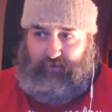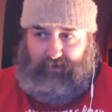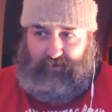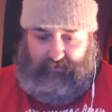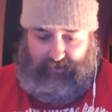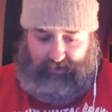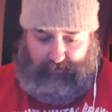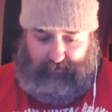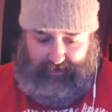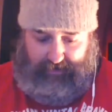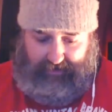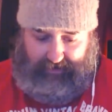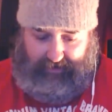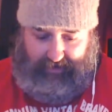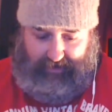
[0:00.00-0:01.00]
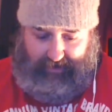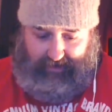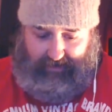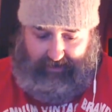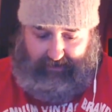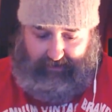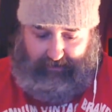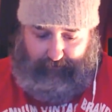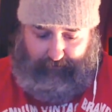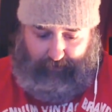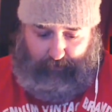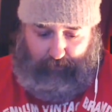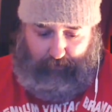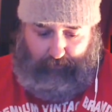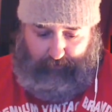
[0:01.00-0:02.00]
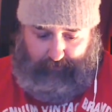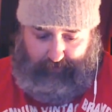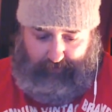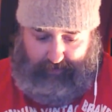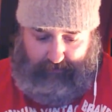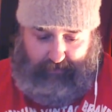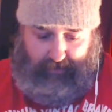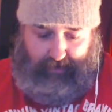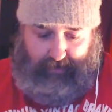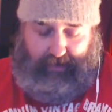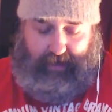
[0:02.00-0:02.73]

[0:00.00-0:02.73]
I highly recommend it. I get fuck all from them.